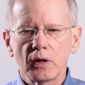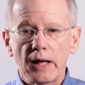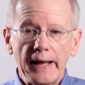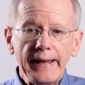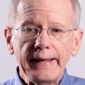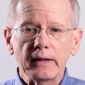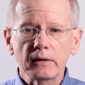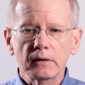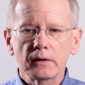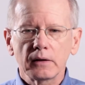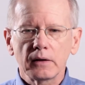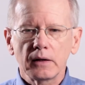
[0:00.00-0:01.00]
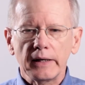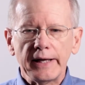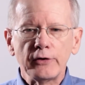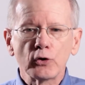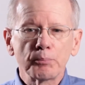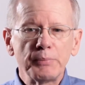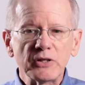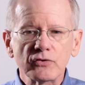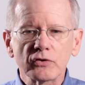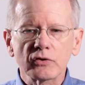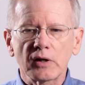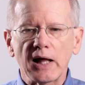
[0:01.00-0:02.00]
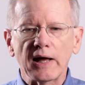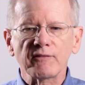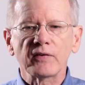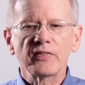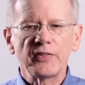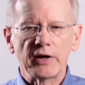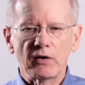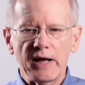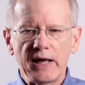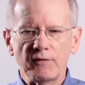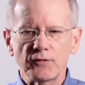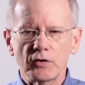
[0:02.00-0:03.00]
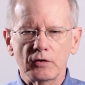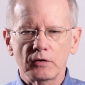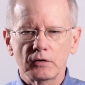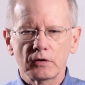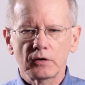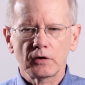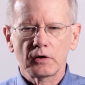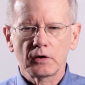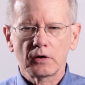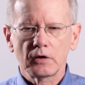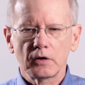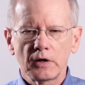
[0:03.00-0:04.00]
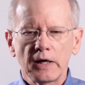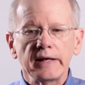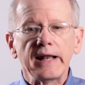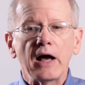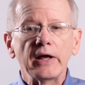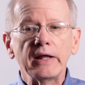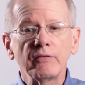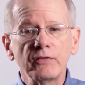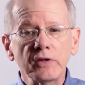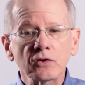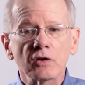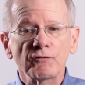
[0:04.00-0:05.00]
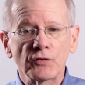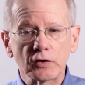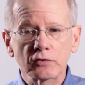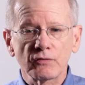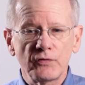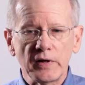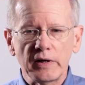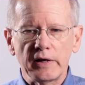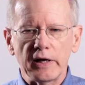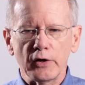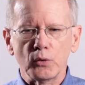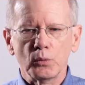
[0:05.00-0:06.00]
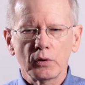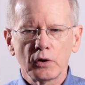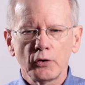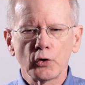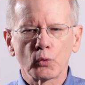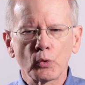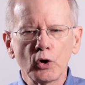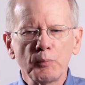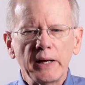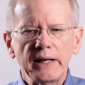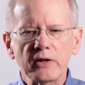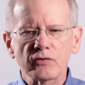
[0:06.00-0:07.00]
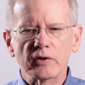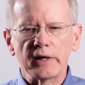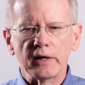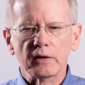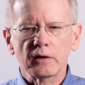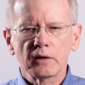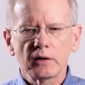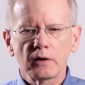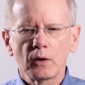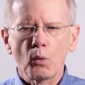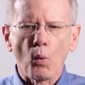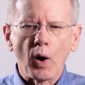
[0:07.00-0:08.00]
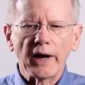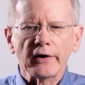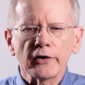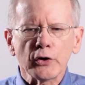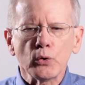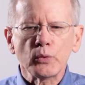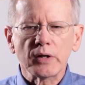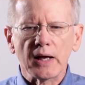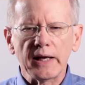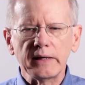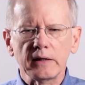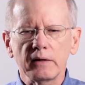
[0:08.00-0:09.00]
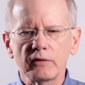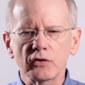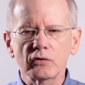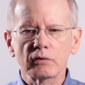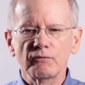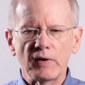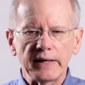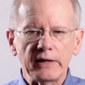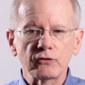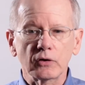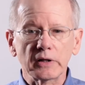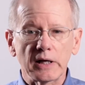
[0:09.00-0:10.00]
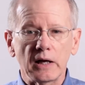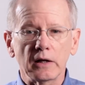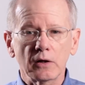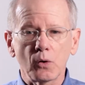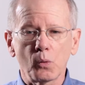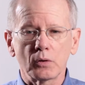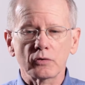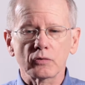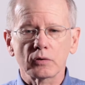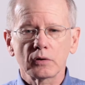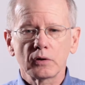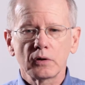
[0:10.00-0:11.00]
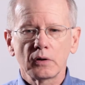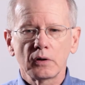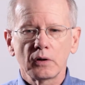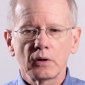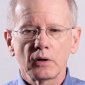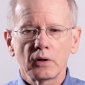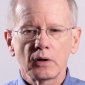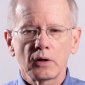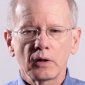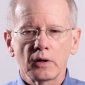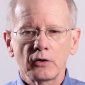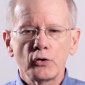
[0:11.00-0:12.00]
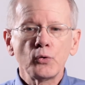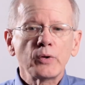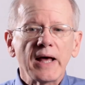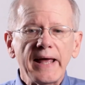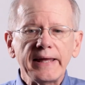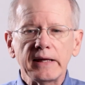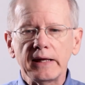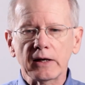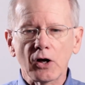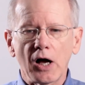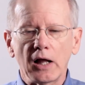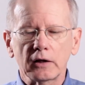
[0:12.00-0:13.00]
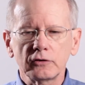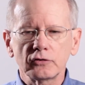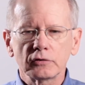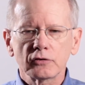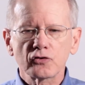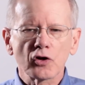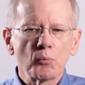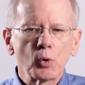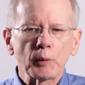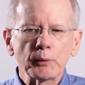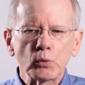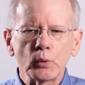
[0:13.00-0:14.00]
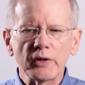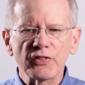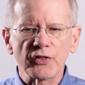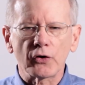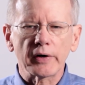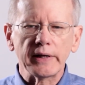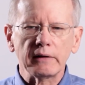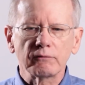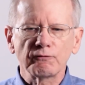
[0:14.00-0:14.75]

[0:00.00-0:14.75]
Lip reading: and in your business life thereafter. Now, in this first video, your roommate has said, "Why are you taking this financial accounting course?" You take in college somewhere between 30 and